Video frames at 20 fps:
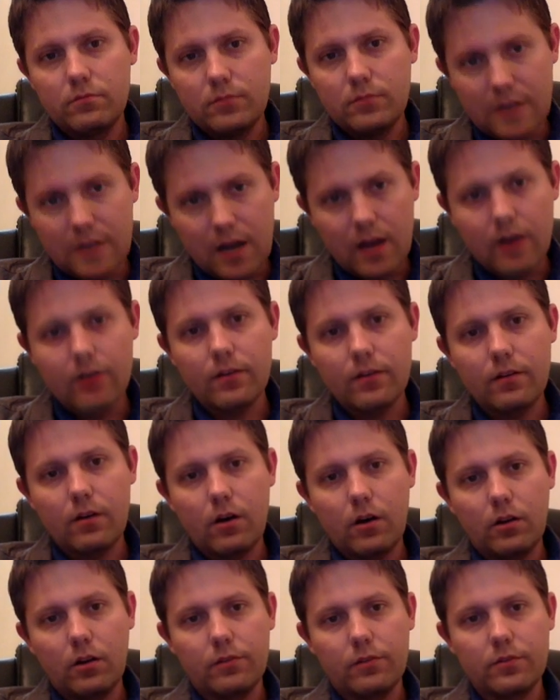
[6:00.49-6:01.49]
done
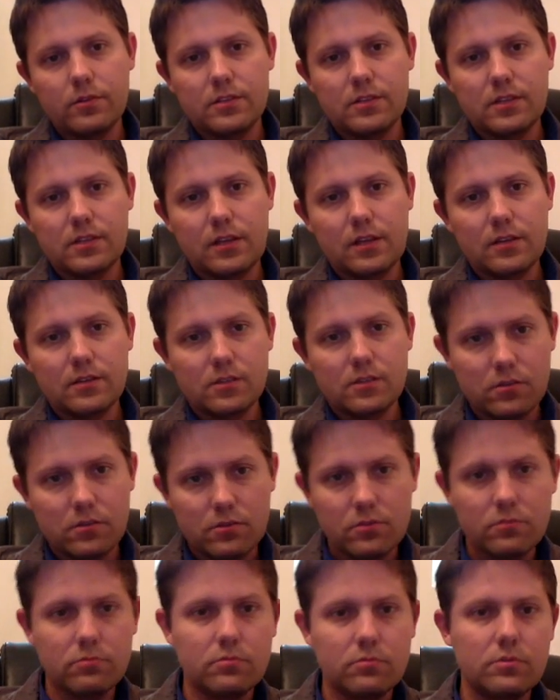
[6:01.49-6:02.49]
all of those things, so
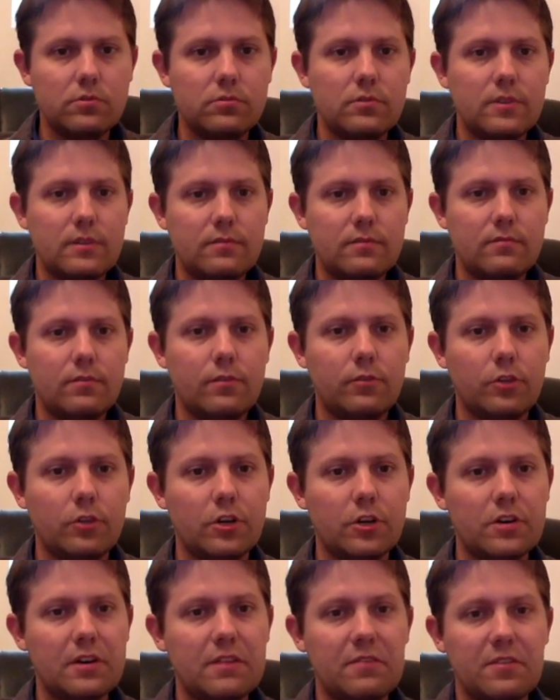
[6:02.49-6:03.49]
you have
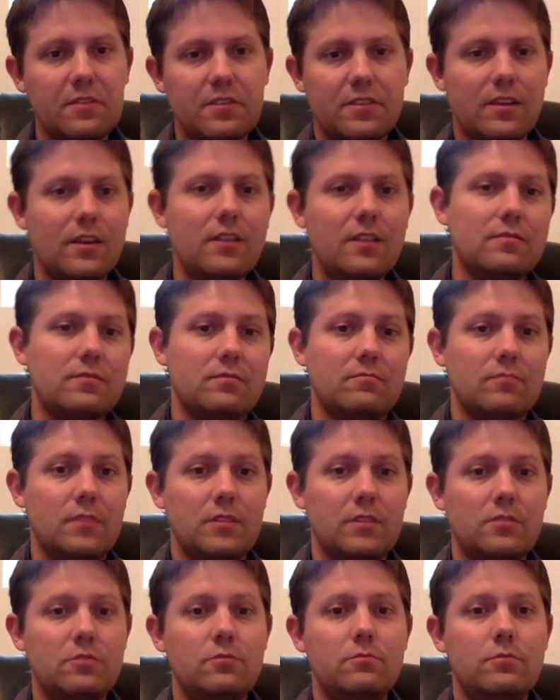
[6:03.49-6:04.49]
learned everything
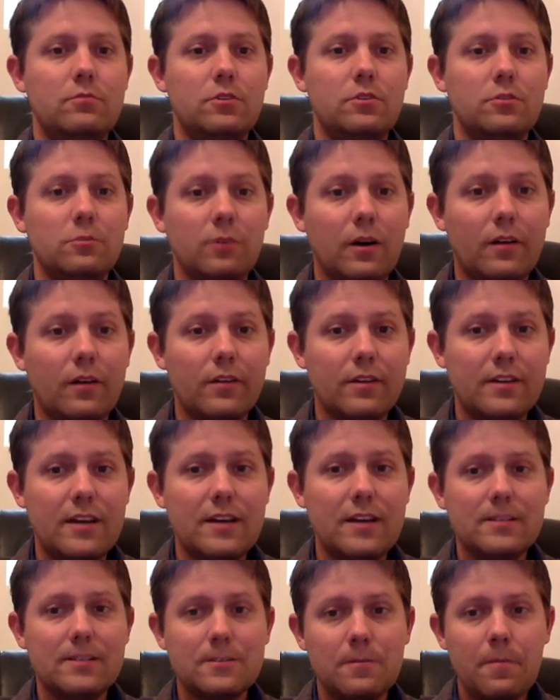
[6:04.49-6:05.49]
and you can do well on the
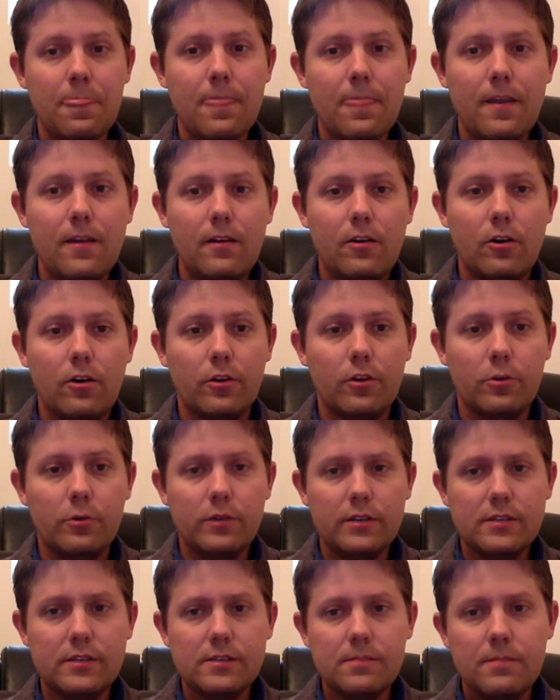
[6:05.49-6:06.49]
test or the
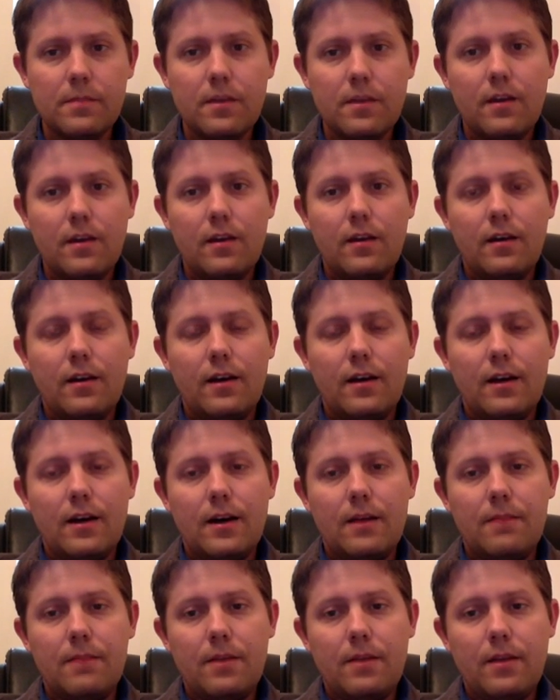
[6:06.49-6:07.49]
quiz.
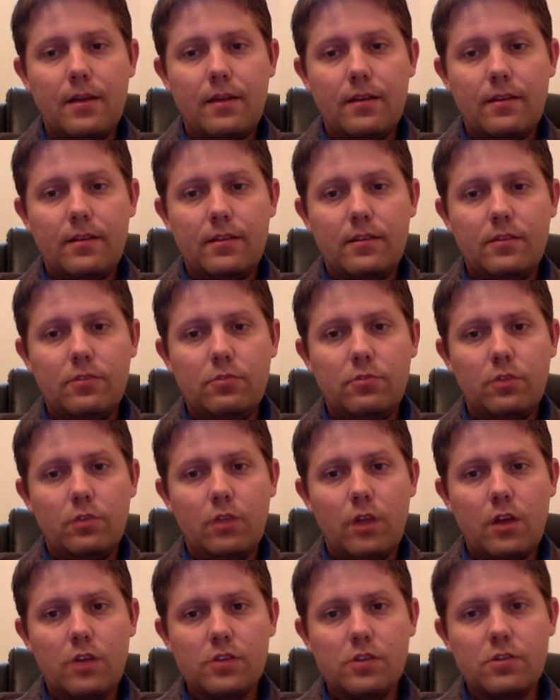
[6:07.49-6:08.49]
You will
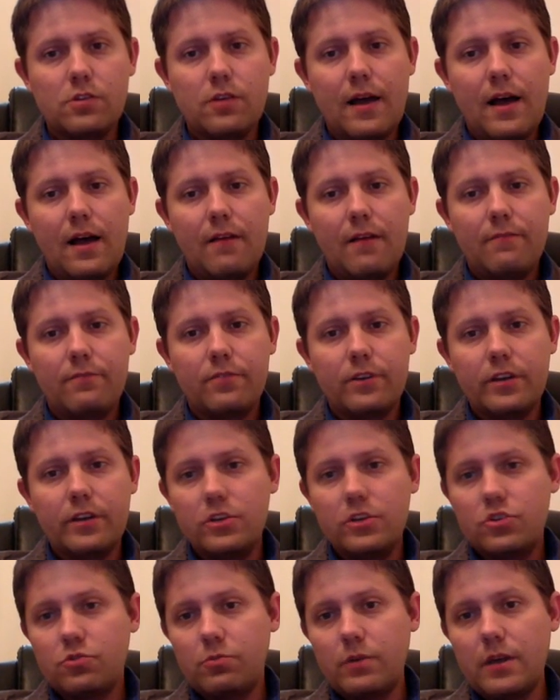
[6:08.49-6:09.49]
also have for
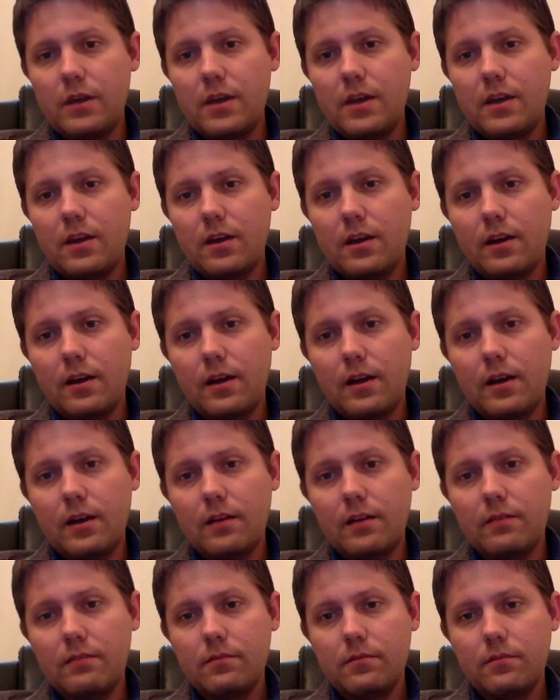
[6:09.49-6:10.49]
each week
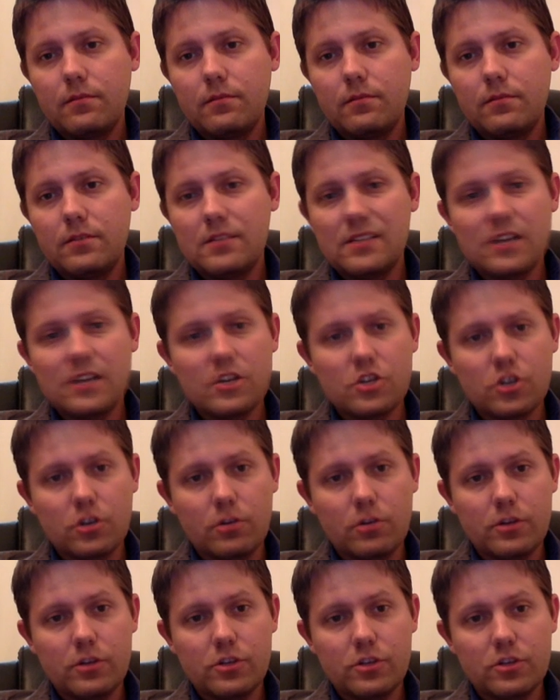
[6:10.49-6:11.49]
a discussion
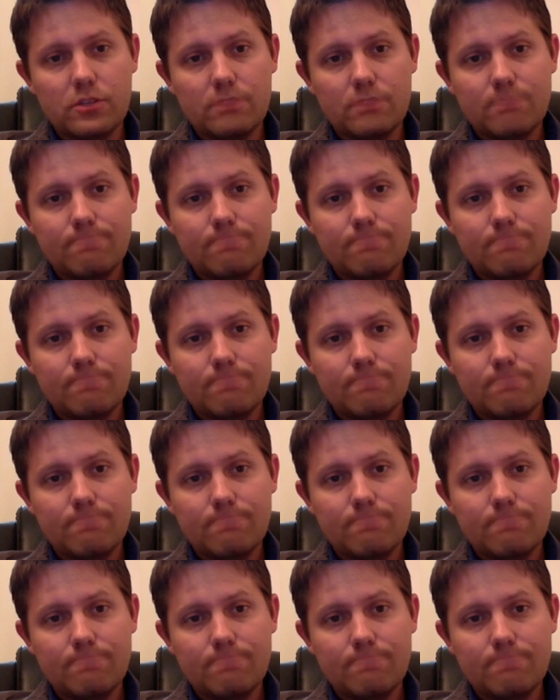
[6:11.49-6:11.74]
question.